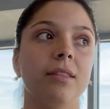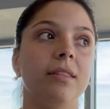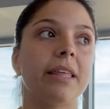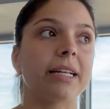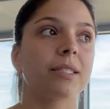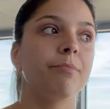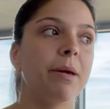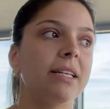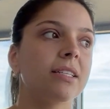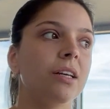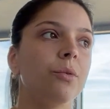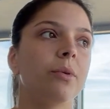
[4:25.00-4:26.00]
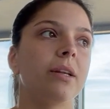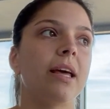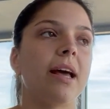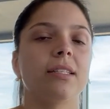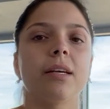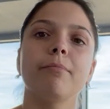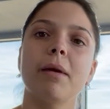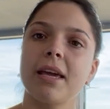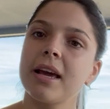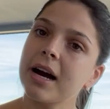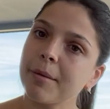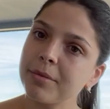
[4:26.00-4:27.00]
That's basically what ends up
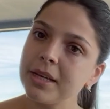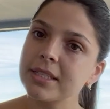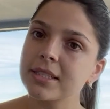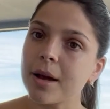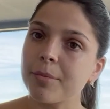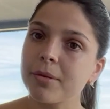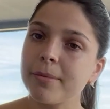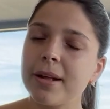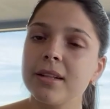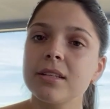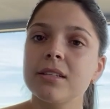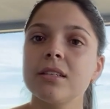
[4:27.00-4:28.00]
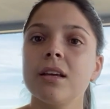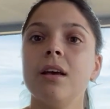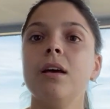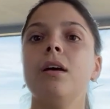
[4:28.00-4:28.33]
making up these supplements.